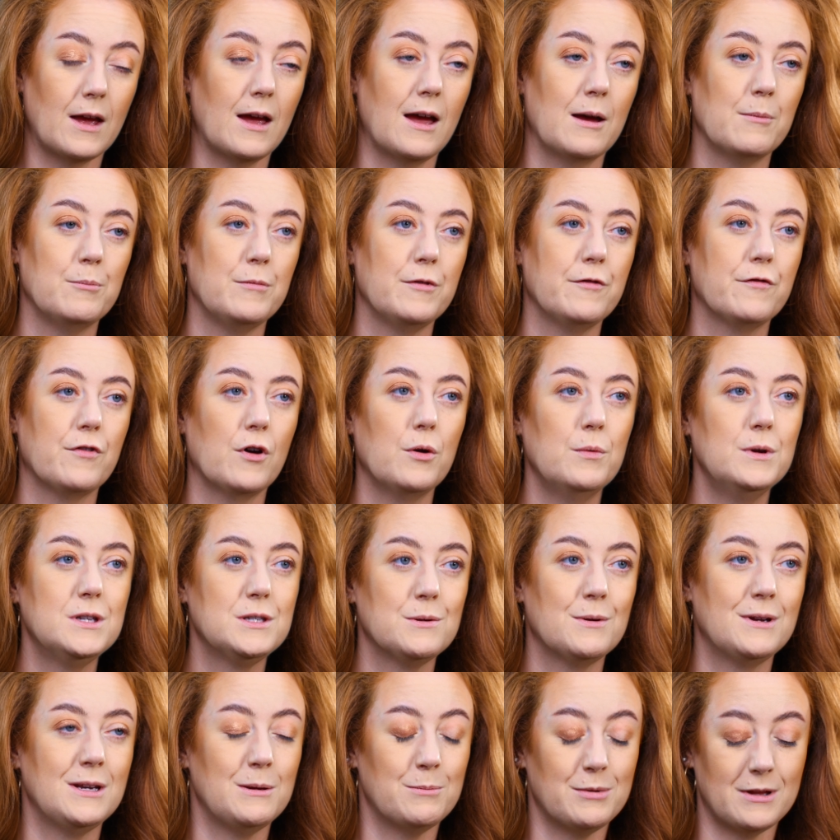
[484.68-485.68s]
And before we
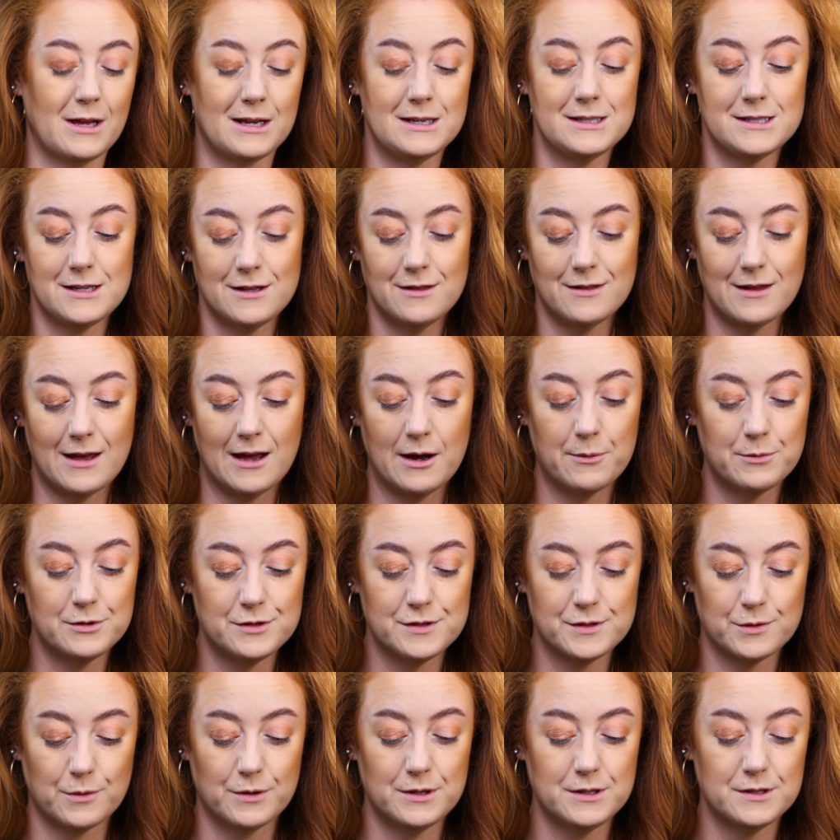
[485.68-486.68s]
do any blending there, we're
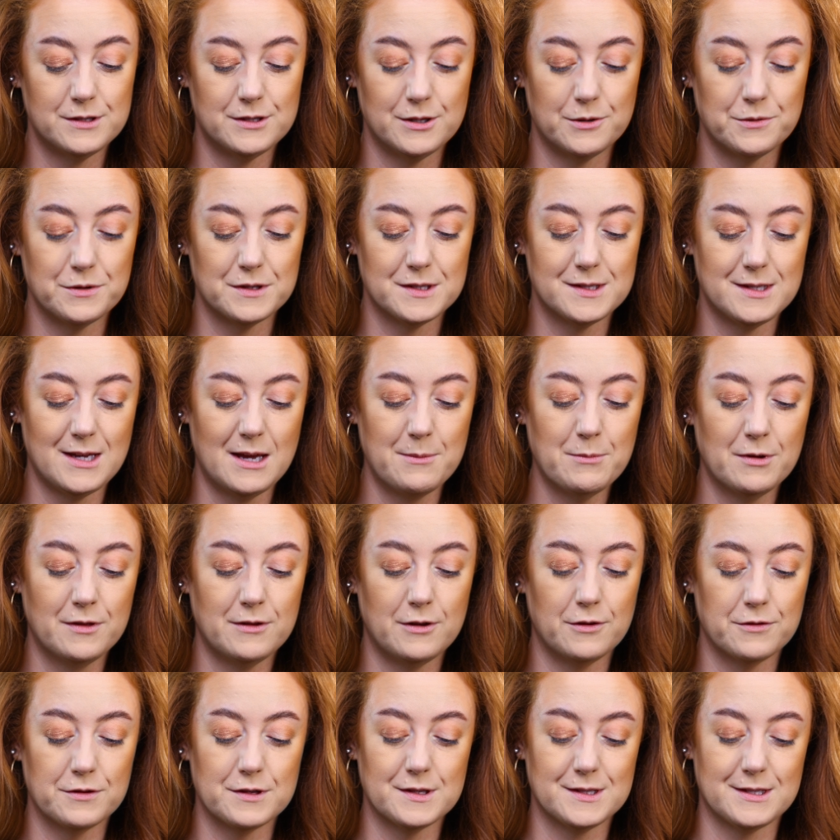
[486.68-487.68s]
just going to do the same on
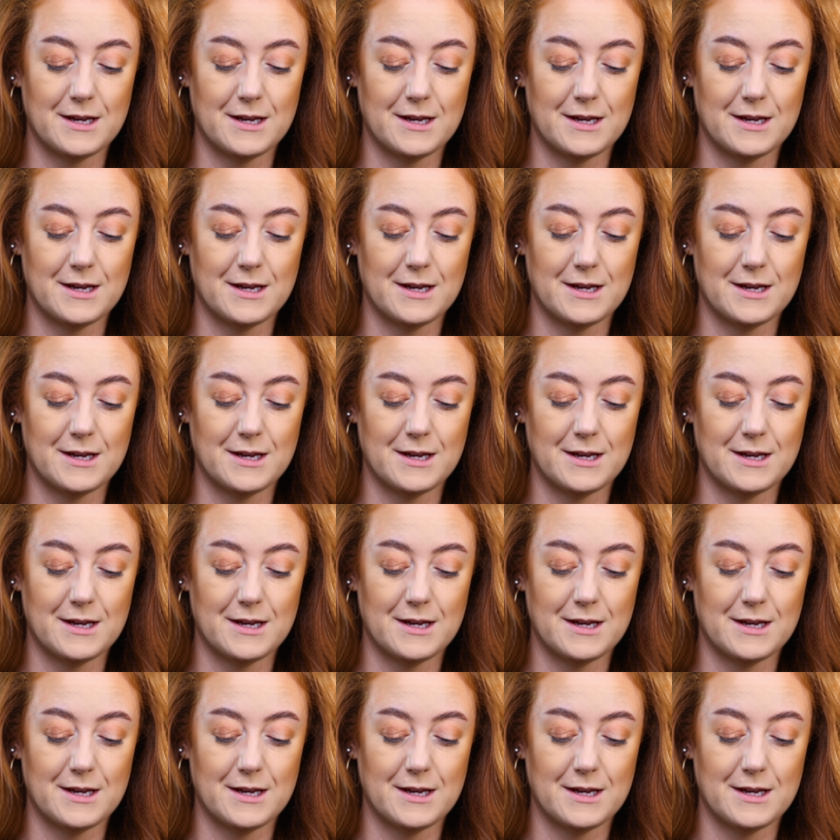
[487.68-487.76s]
the other